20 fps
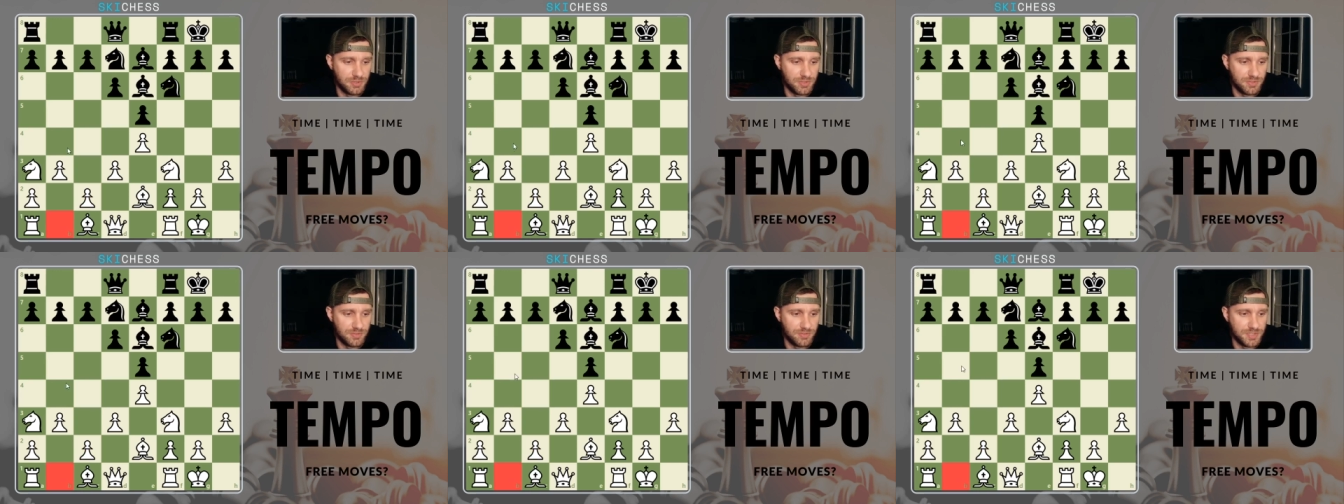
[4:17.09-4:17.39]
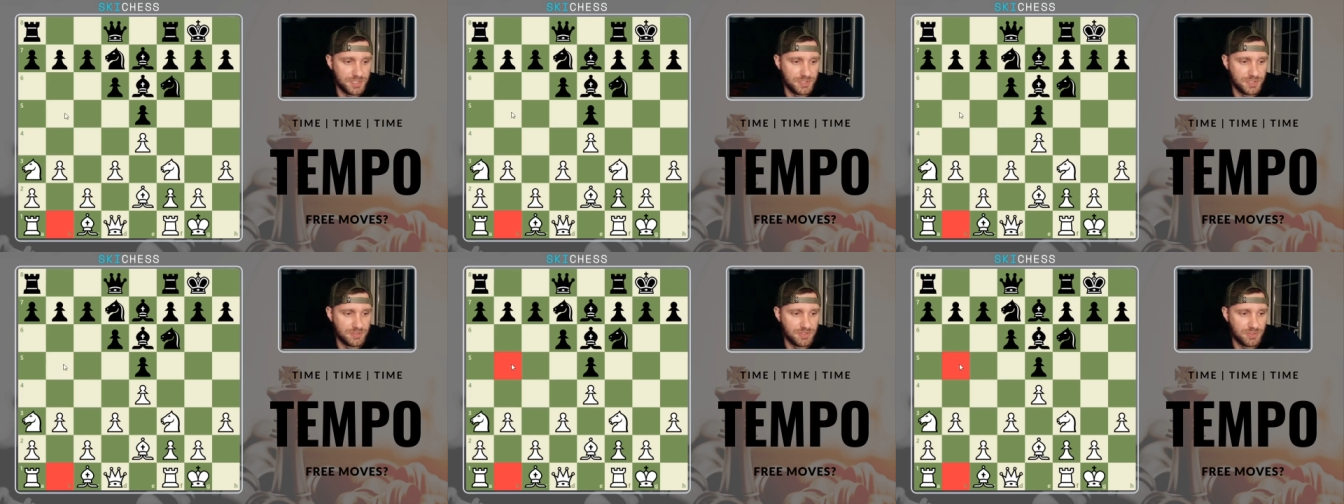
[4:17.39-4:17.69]
its
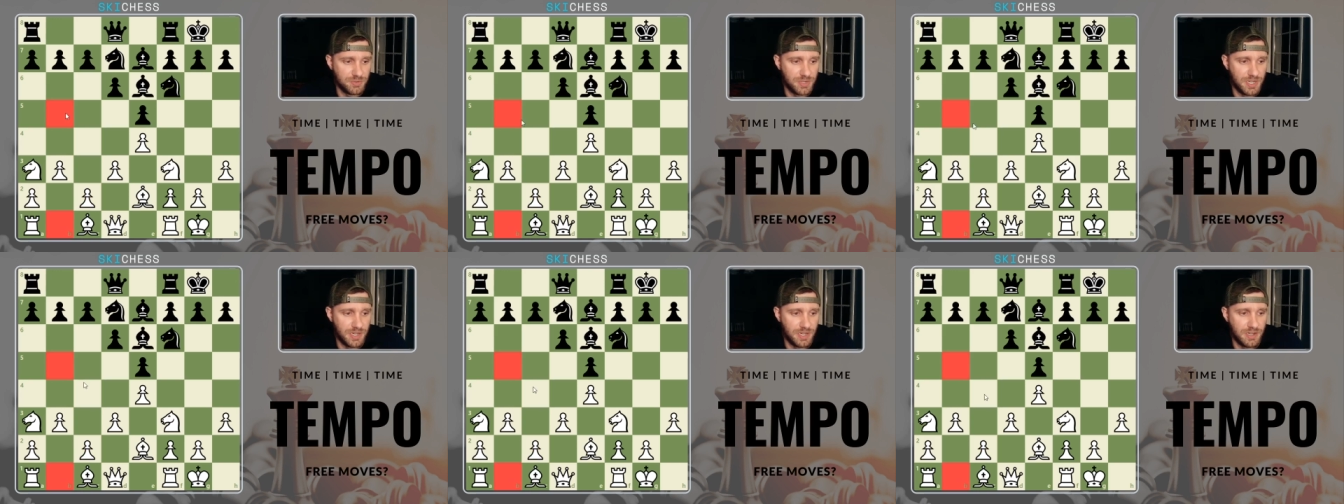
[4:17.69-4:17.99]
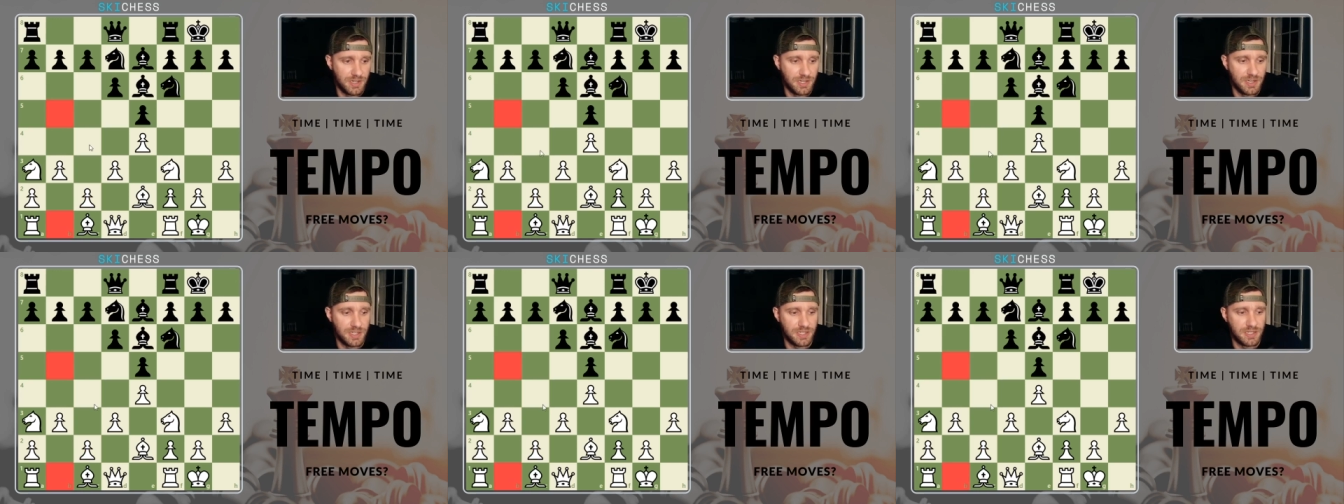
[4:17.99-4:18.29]
original
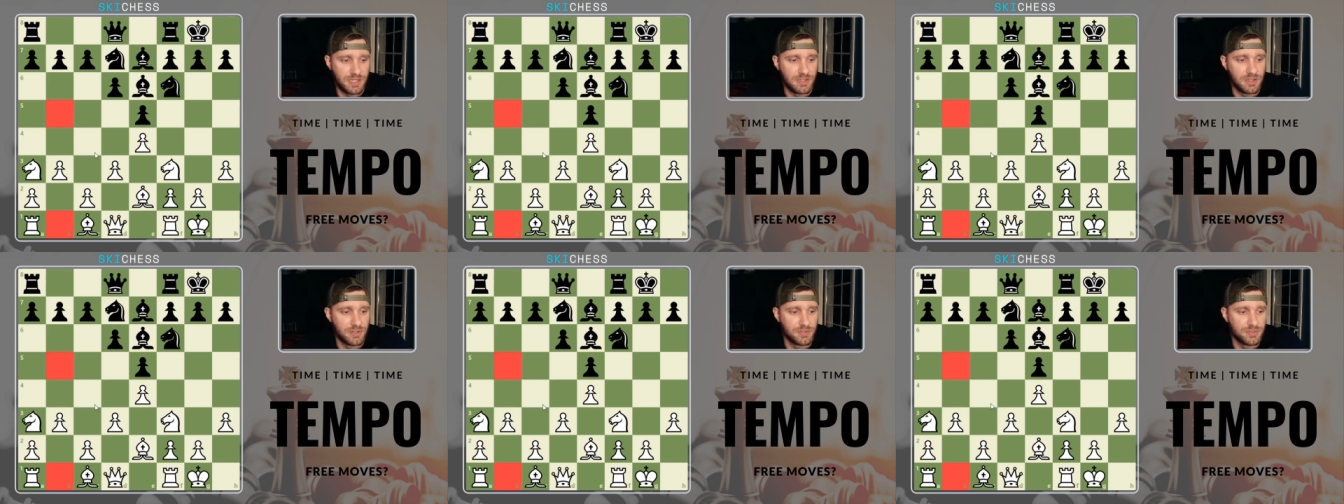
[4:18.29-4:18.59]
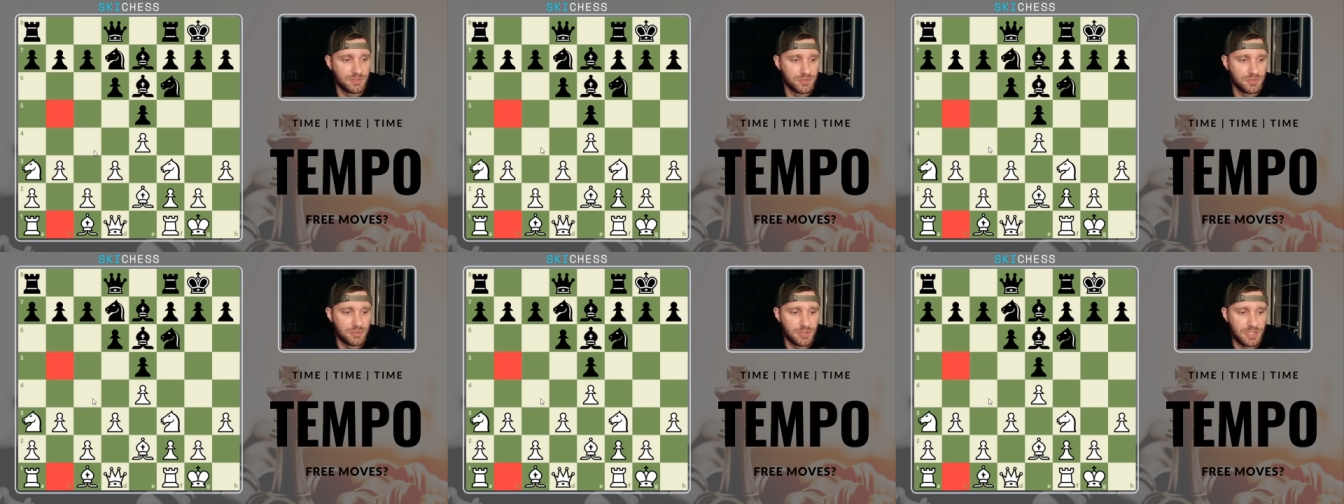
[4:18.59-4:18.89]
square and it can go
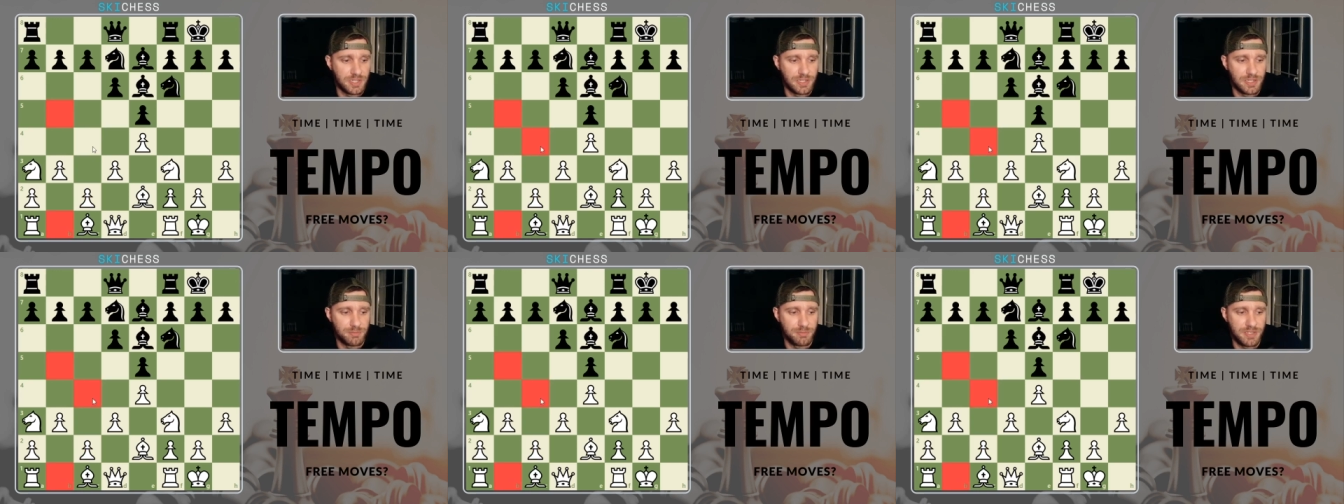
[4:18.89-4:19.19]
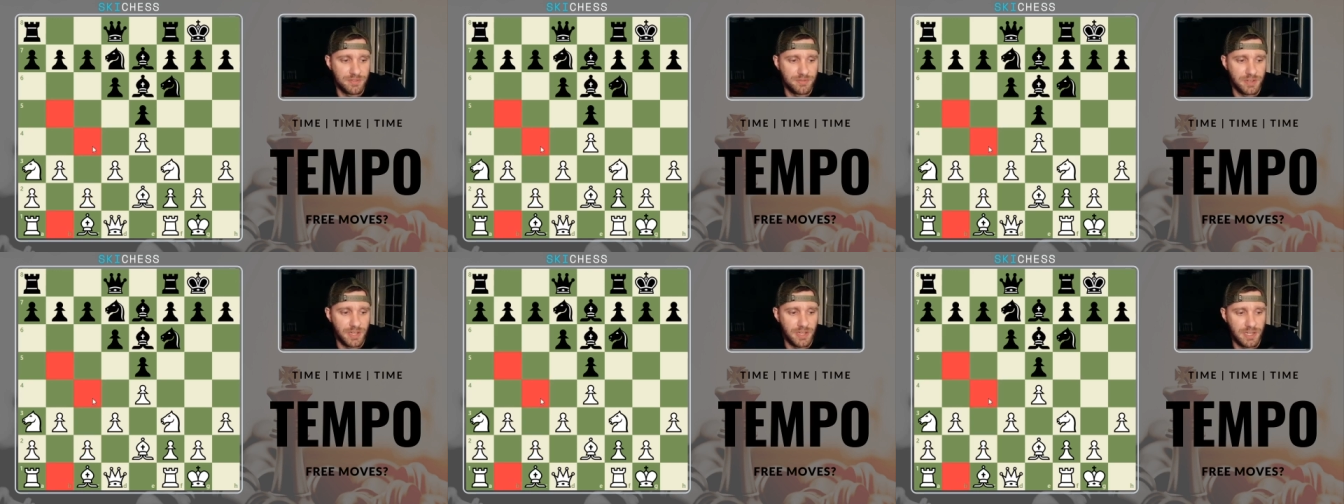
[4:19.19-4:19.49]
to uh,
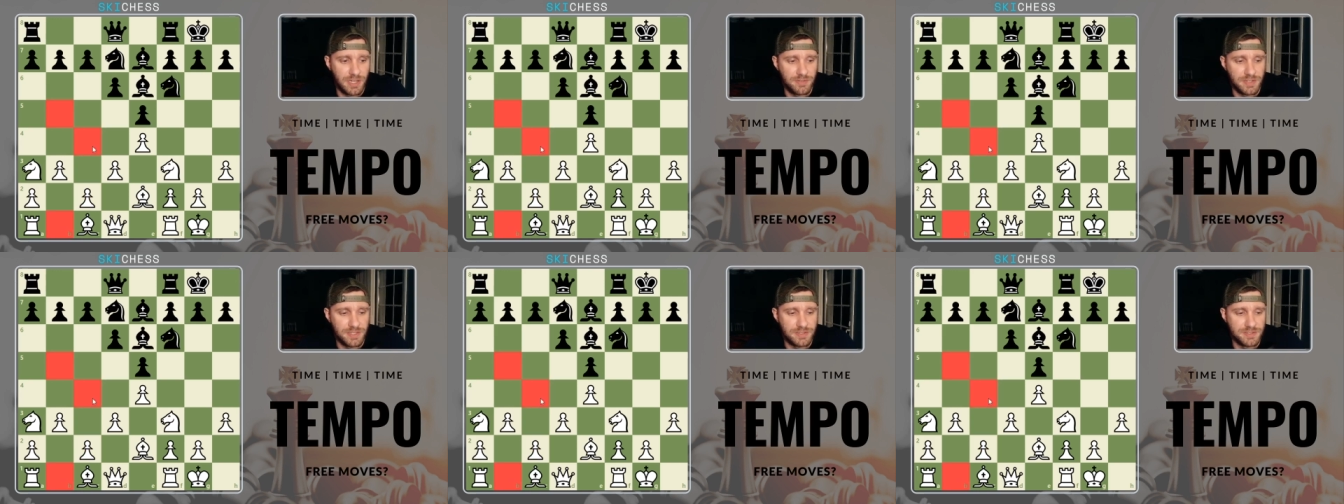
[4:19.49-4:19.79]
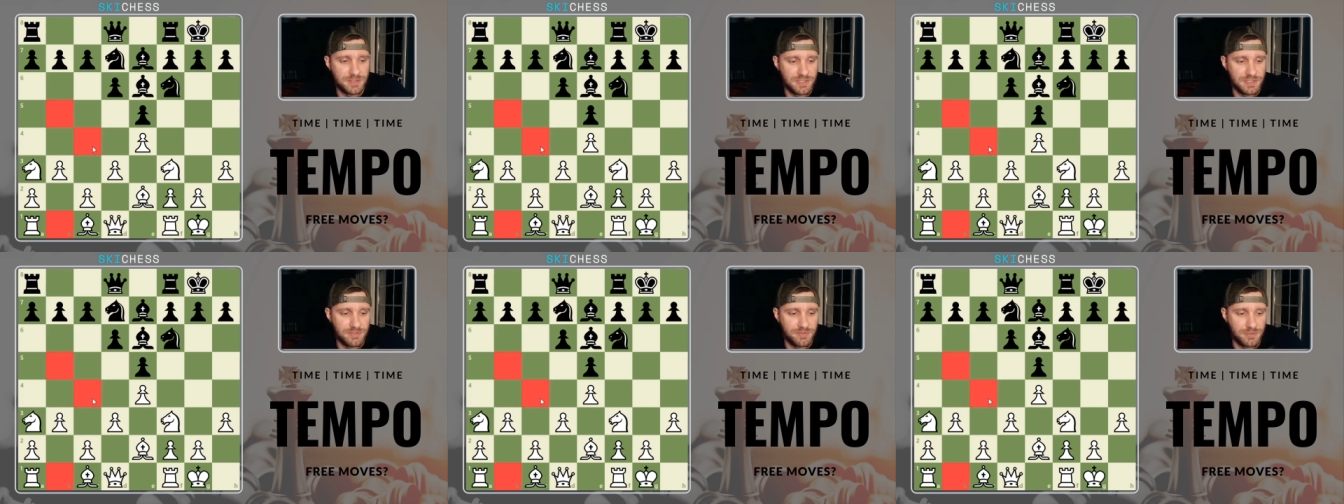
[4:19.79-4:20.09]
b5 and
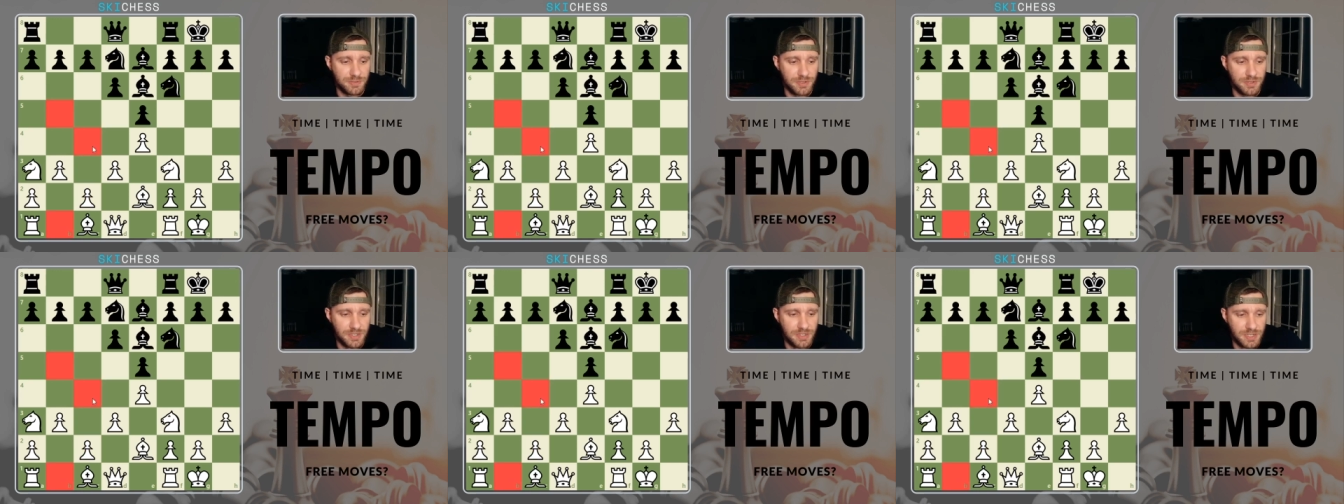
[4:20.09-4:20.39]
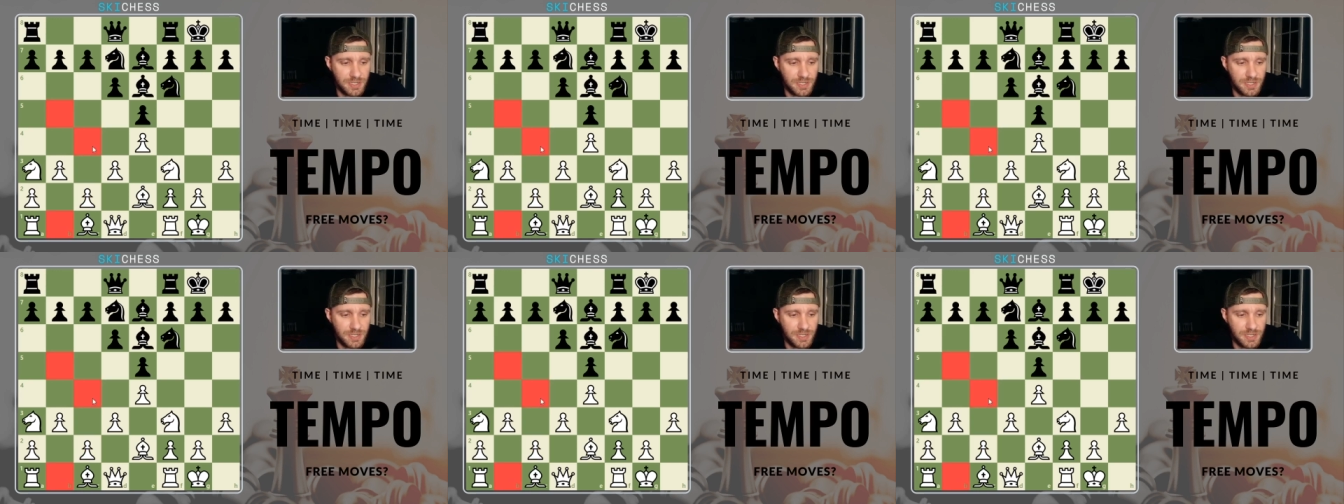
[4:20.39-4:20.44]
c4.